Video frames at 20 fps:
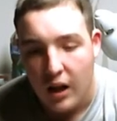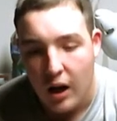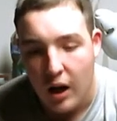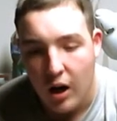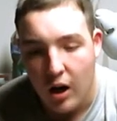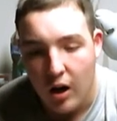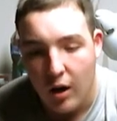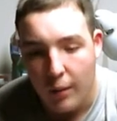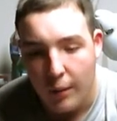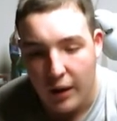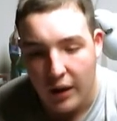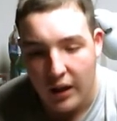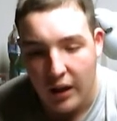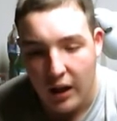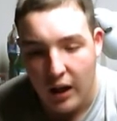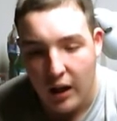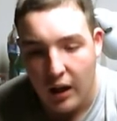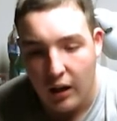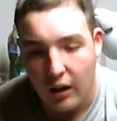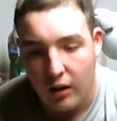I
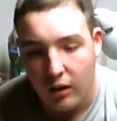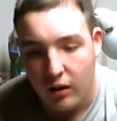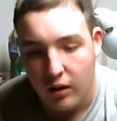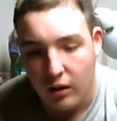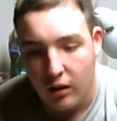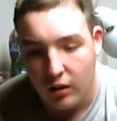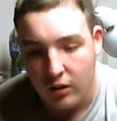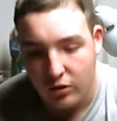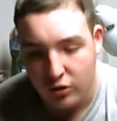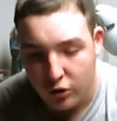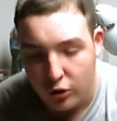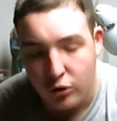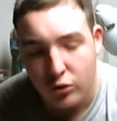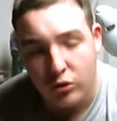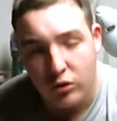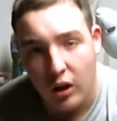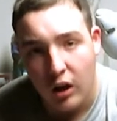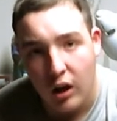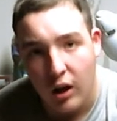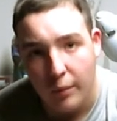got 2
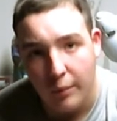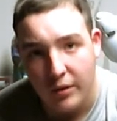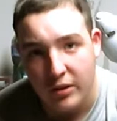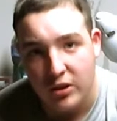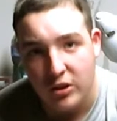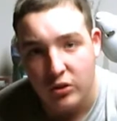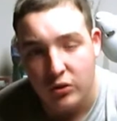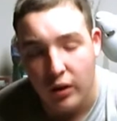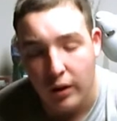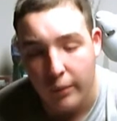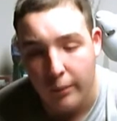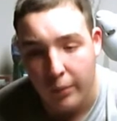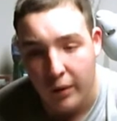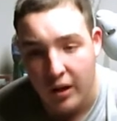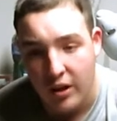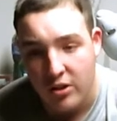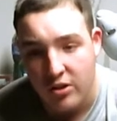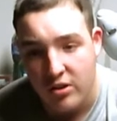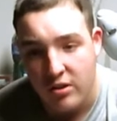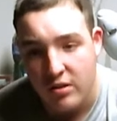Instagram
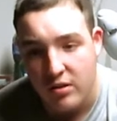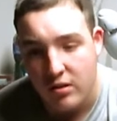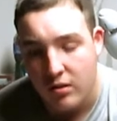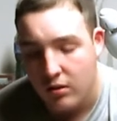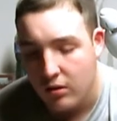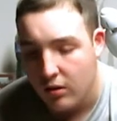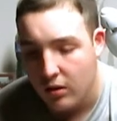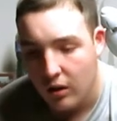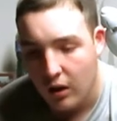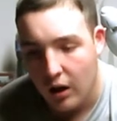pages.